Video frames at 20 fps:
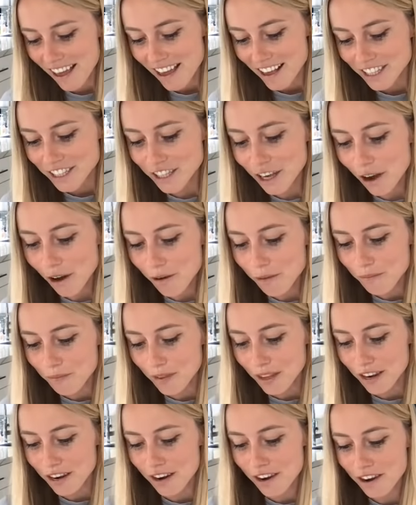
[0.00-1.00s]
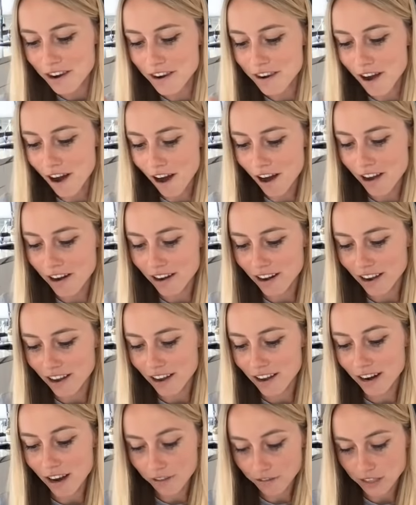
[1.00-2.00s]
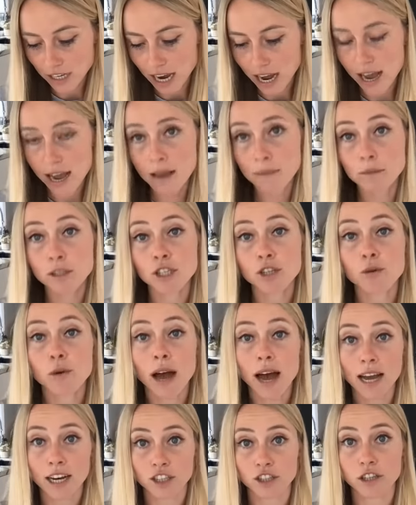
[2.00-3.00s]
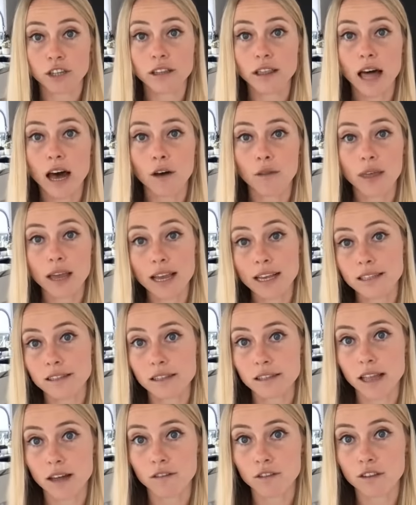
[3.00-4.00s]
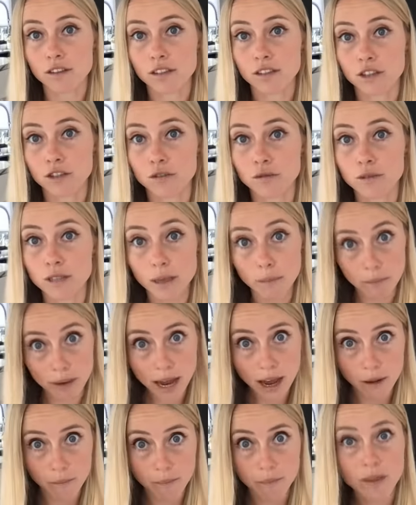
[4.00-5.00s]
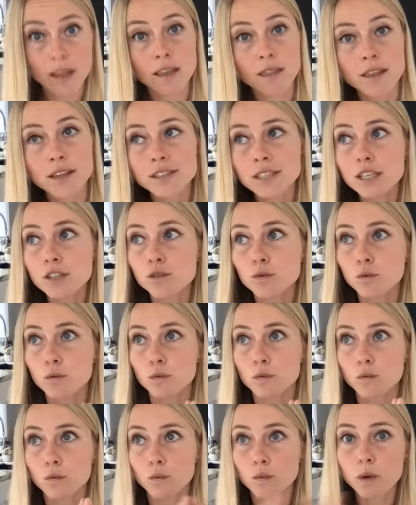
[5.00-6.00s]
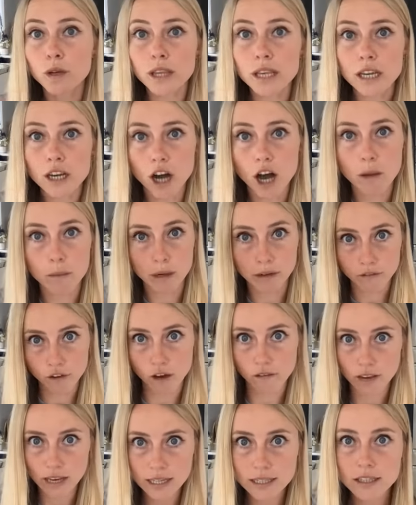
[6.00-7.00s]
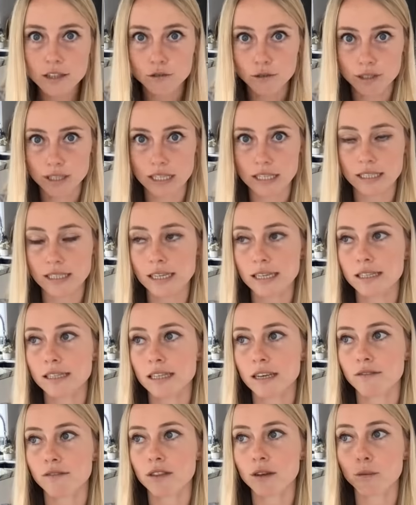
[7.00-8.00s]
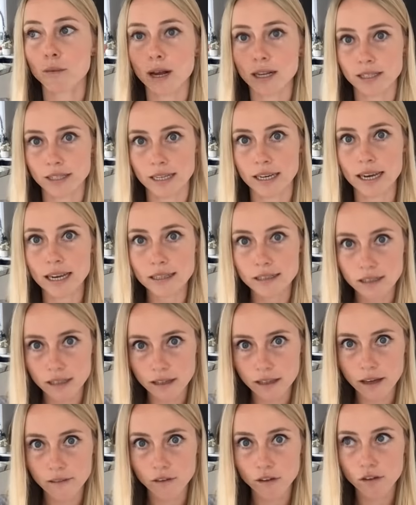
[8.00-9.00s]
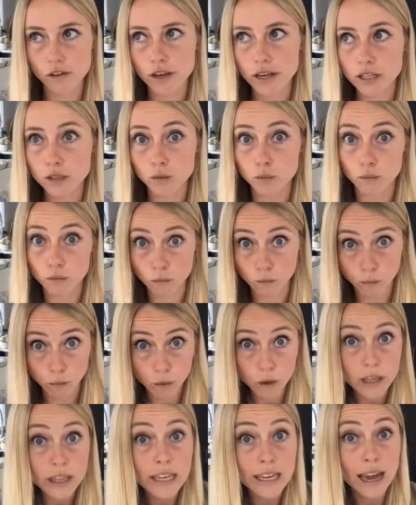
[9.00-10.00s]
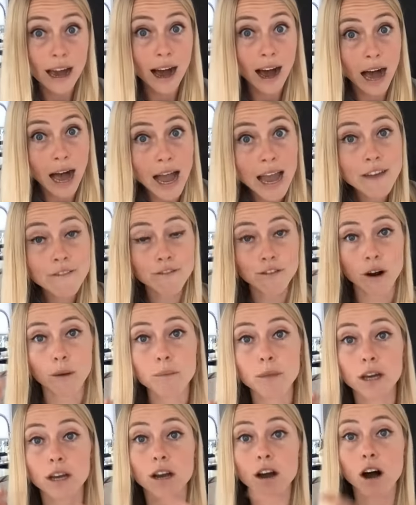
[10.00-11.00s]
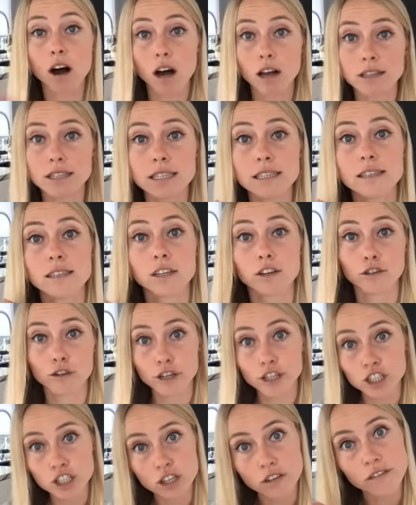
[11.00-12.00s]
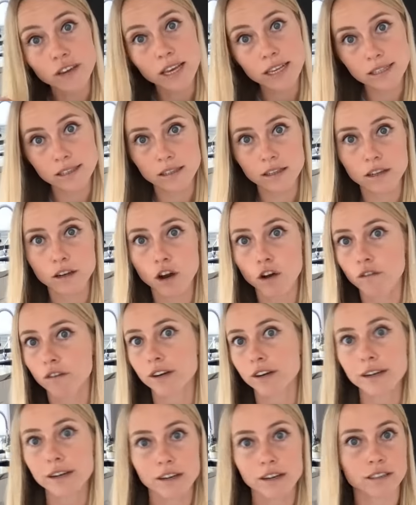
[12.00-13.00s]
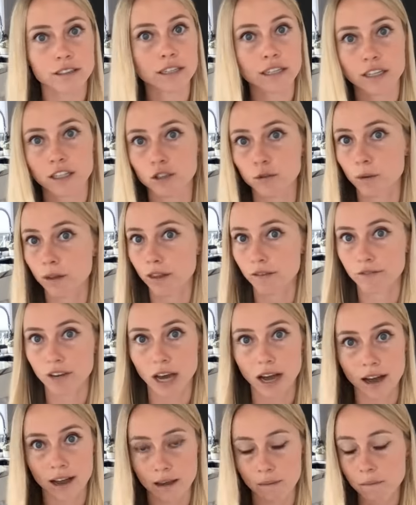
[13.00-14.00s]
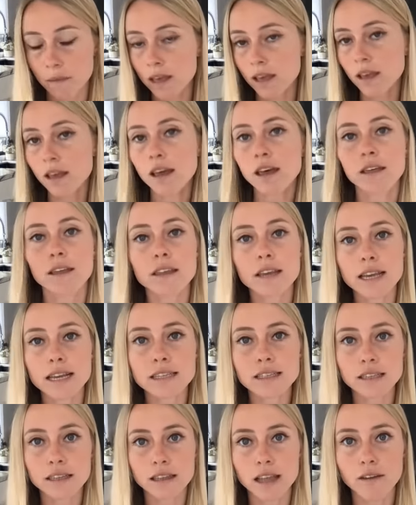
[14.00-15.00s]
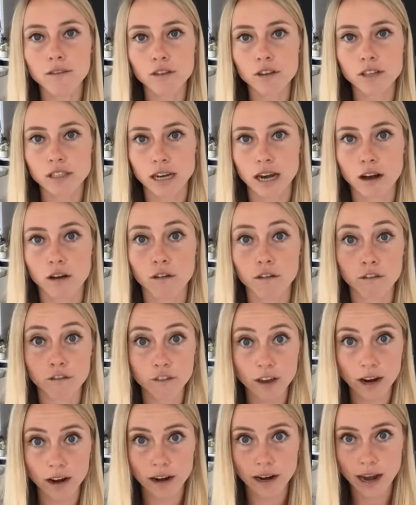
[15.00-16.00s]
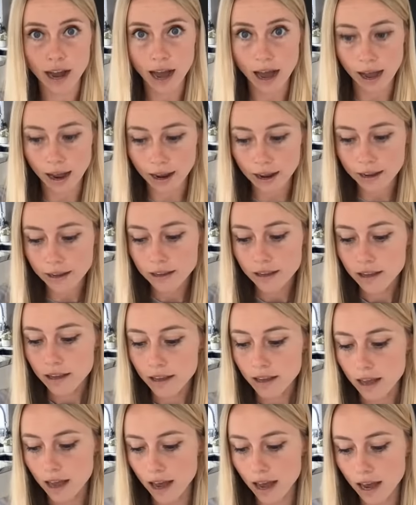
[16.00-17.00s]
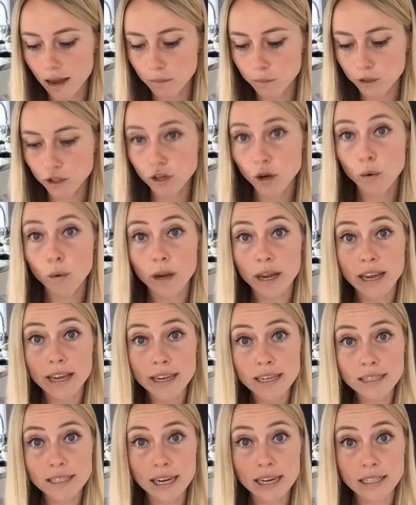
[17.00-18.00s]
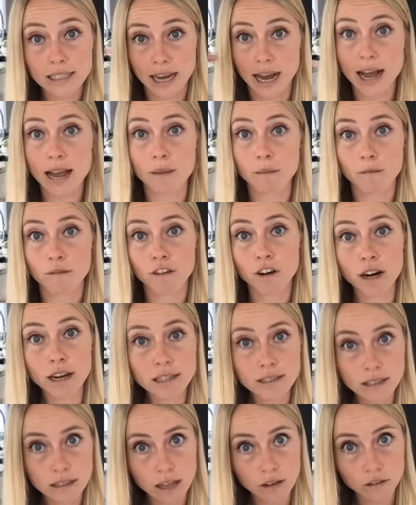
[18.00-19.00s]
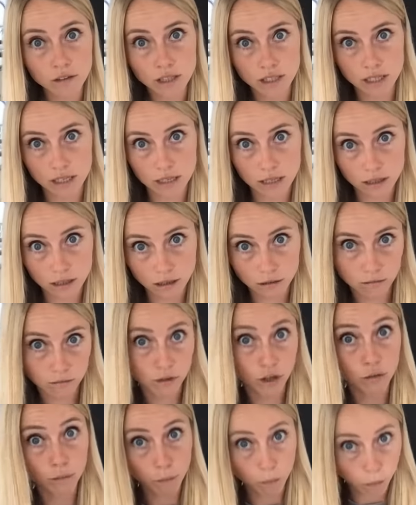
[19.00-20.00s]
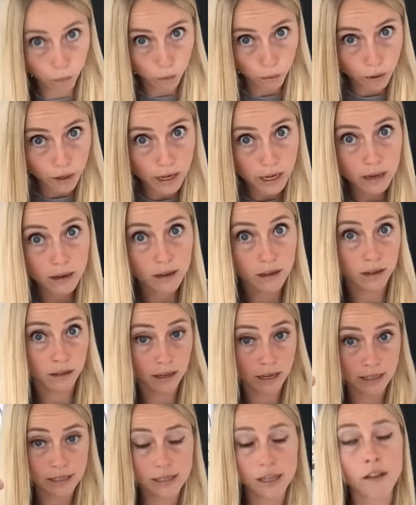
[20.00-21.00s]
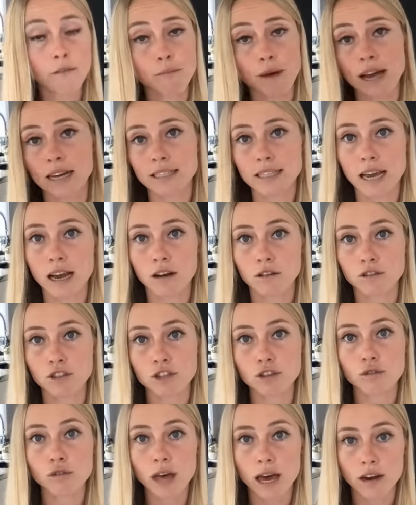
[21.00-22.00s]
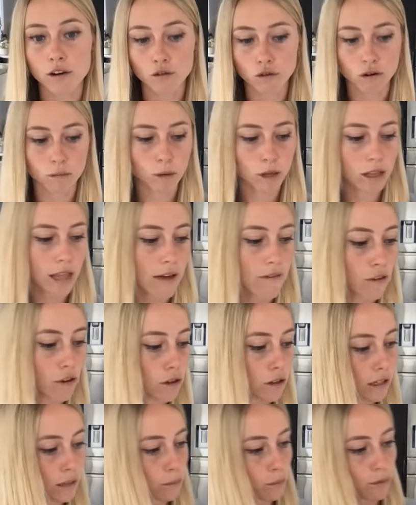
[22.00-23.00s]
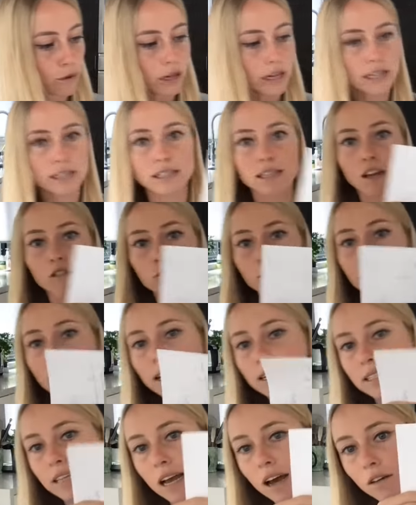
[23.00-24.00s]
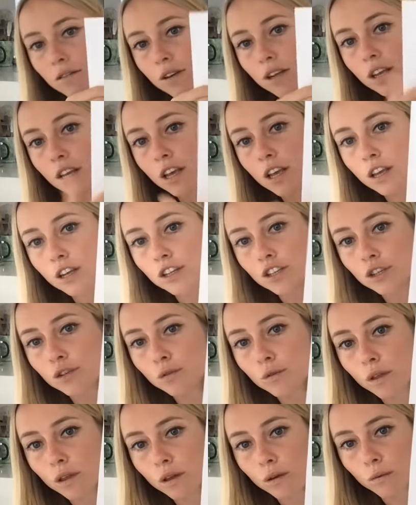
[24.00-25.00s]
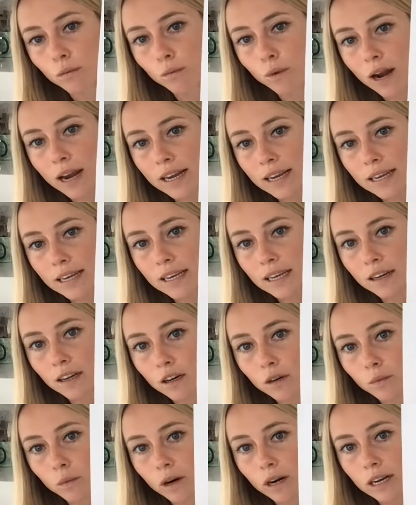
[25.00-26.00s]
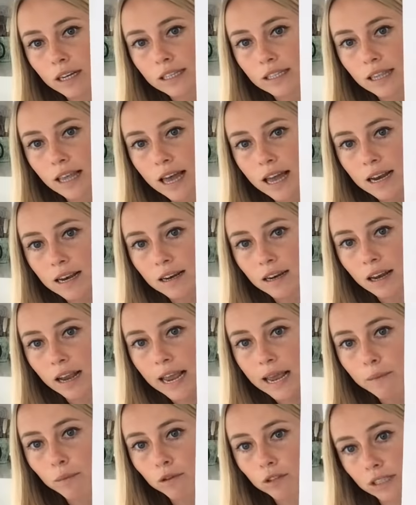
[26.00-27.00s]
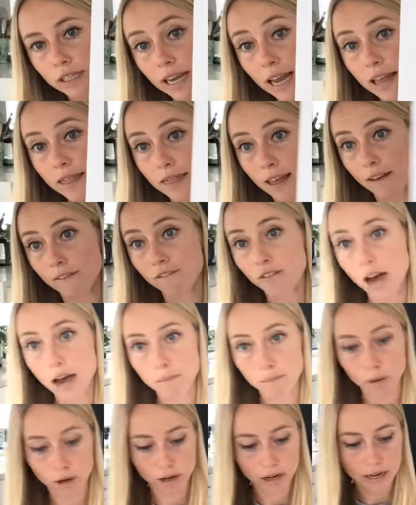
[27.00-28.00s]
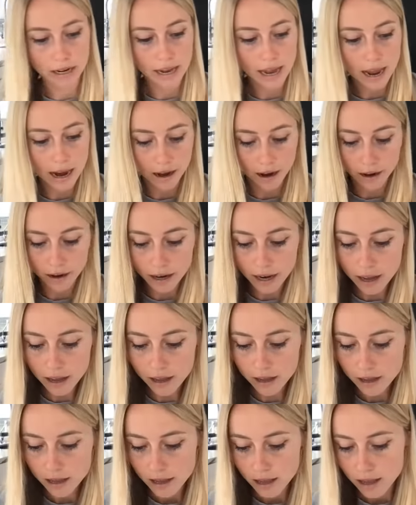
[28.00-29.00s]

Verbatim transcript: So, not enough time to actually allow the insulin levels to dip down. This is really common if you have insulin resistance, if the resting insulin level is really high from the constant secretion of insulin over years and years worth of time. Uh, the insulin level is now very high. Um, so it can take time for insulin levels to you know bring itself back down to that normal level, bring itself back down to right here where it's then able to get in that fat burning area.